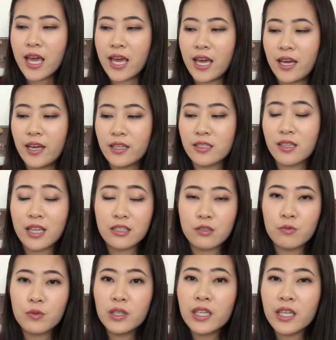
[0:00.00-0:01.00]
and
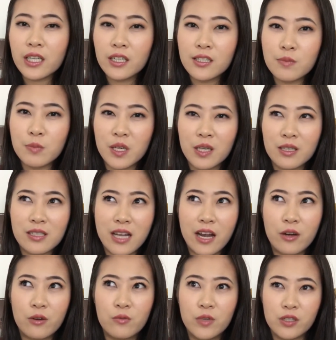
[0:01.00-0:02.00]
that's really good because
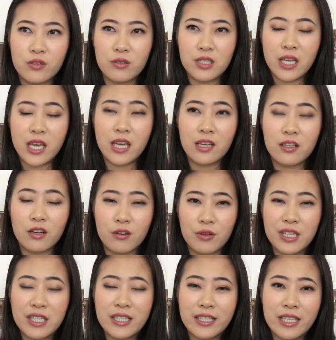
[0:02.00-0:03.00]
I don't want to take
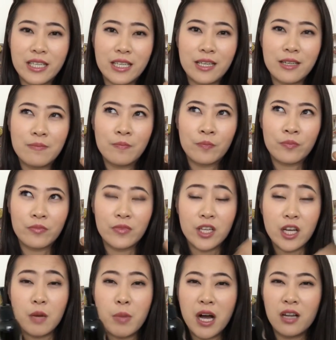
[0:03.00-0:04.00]
greasy
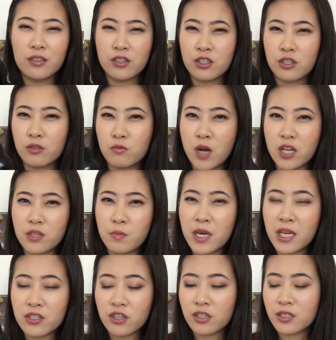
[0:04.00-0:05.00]
nail polish swatch
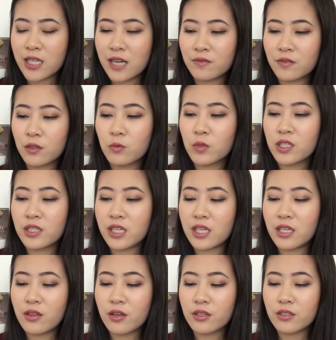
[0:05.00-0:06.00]
pictures afterwards
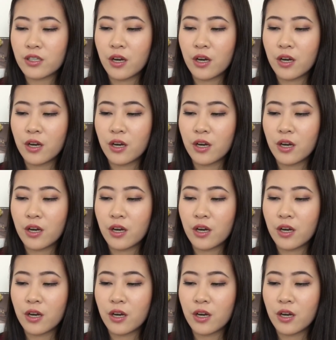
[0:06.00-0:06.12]
either.